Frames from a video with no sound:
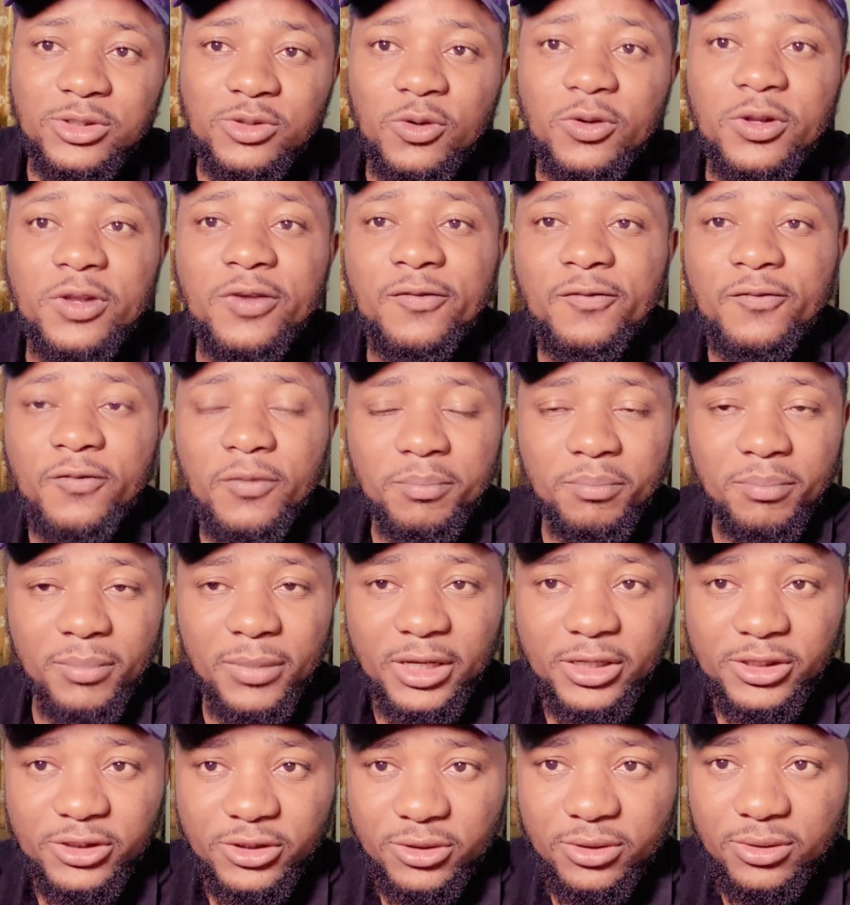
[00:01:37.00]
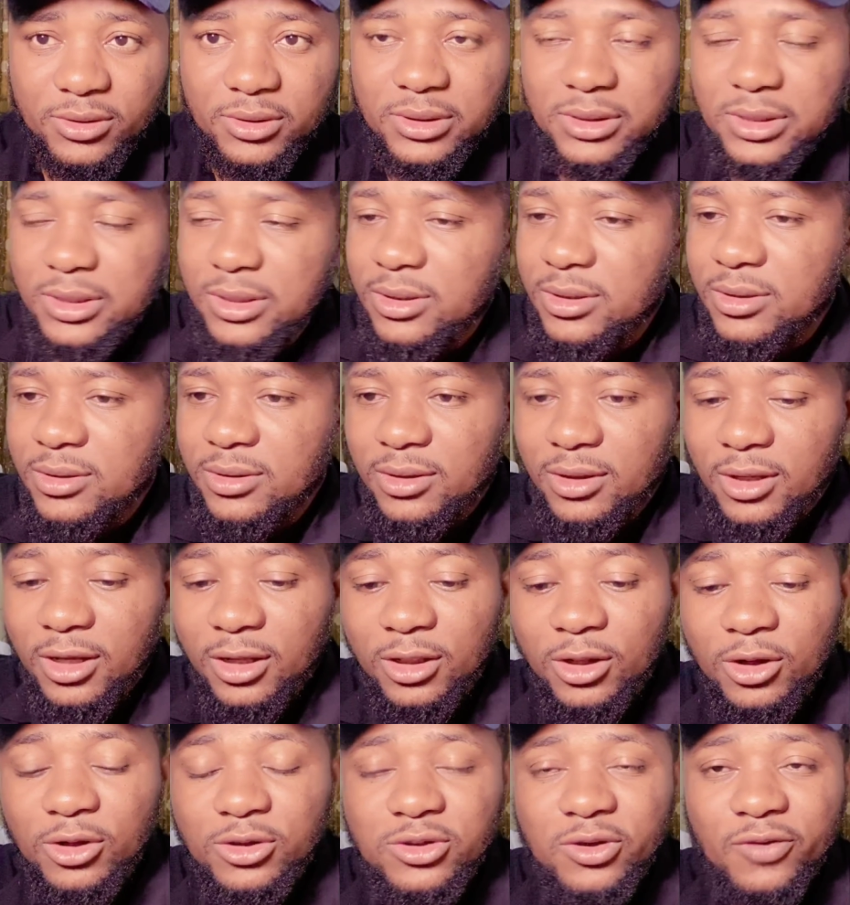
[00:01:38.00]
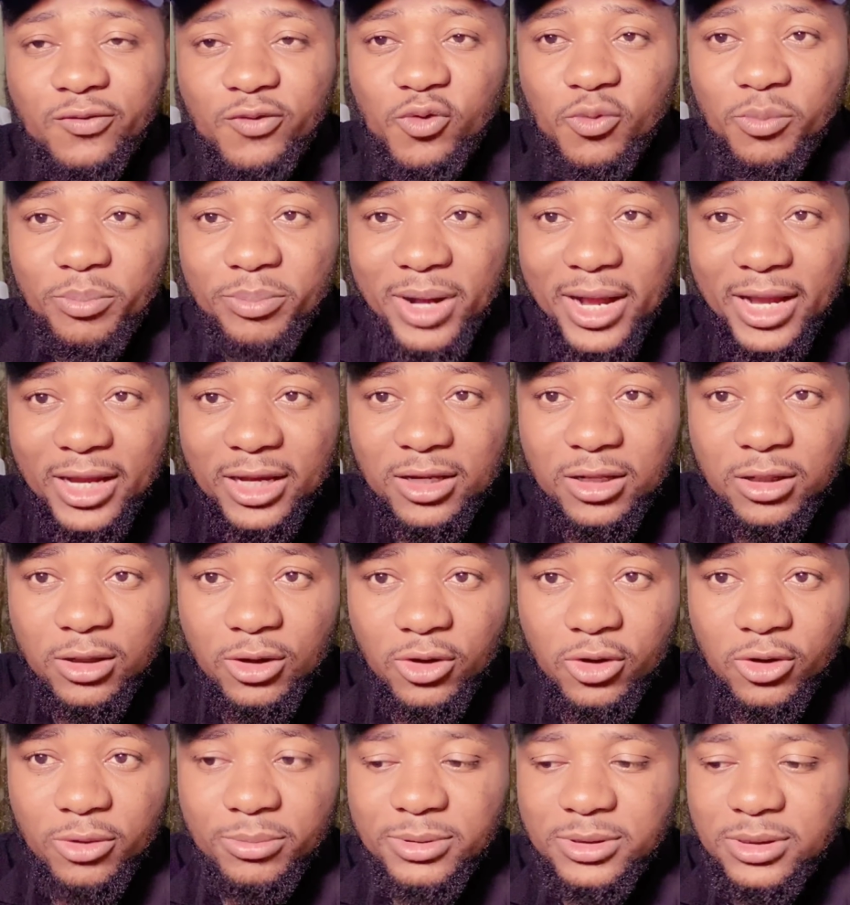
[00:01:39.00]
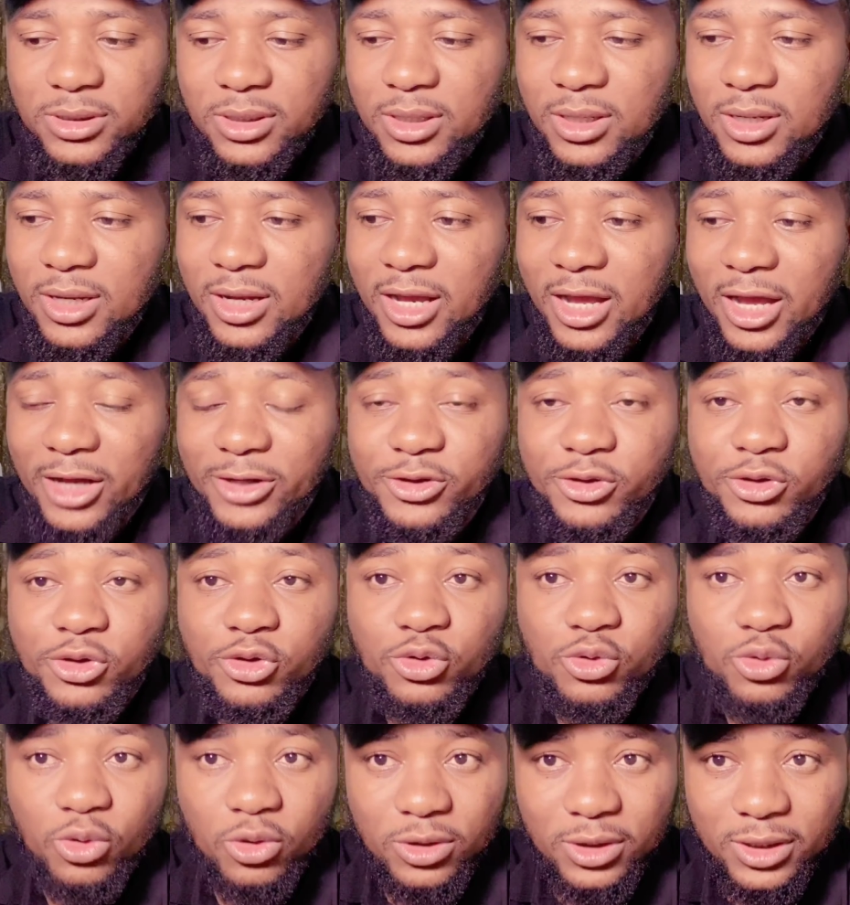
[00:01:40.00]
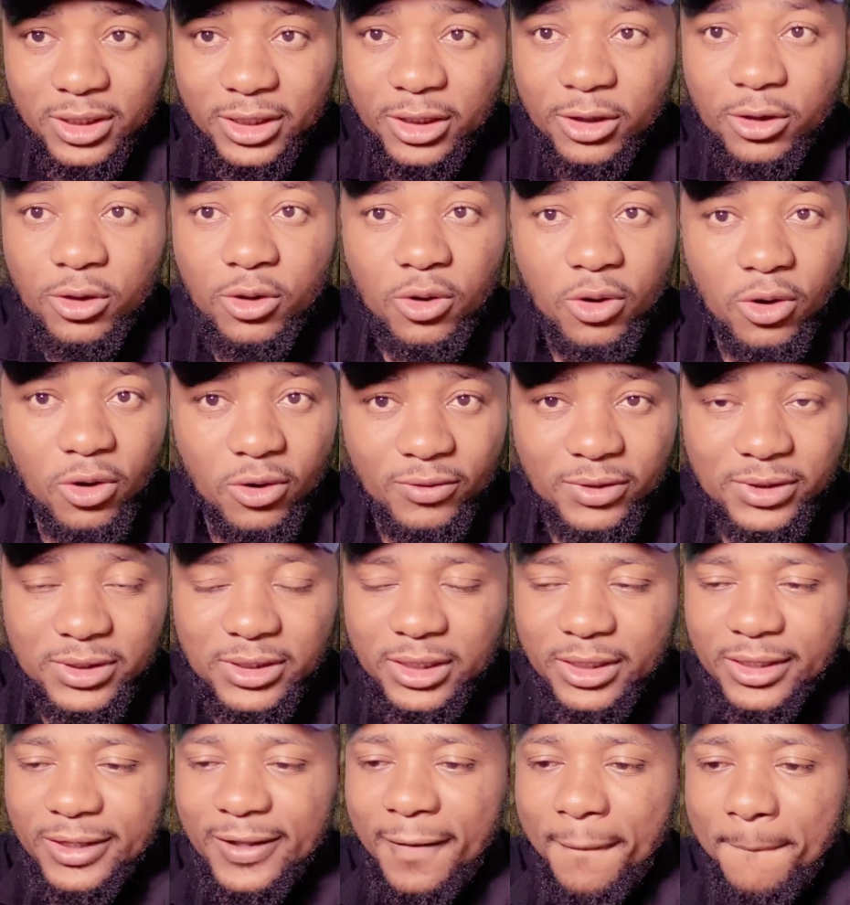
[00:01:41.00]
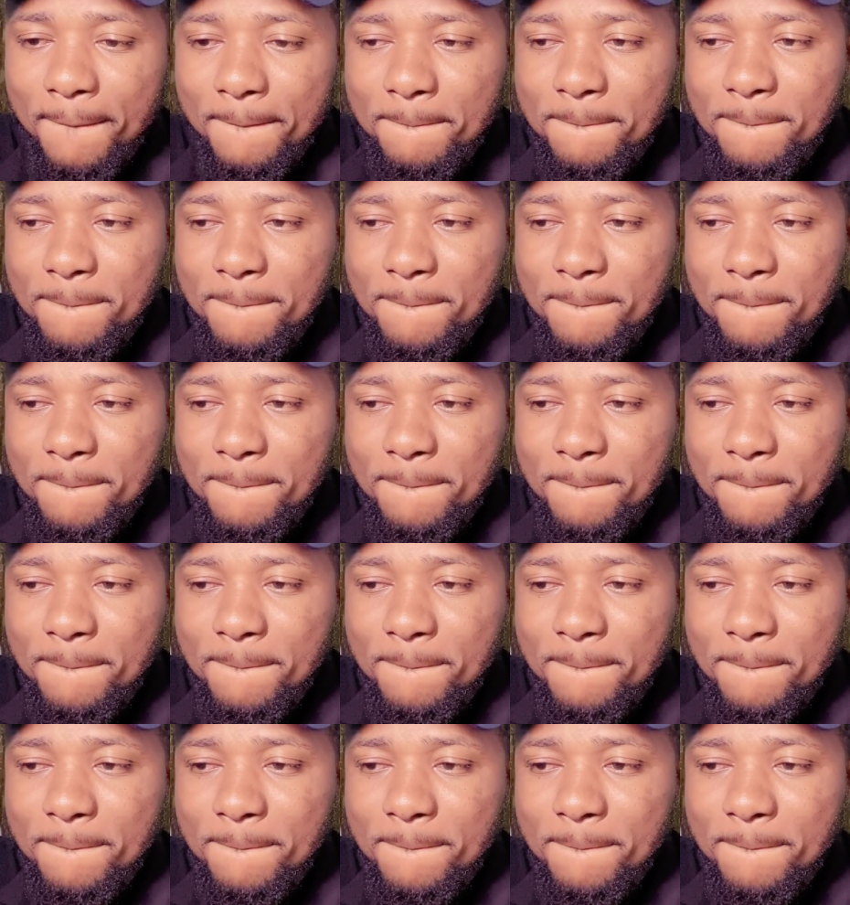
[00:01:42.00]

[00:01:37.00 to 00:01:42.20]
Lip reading: to information, a lot of Dubai clubs are struggling currently,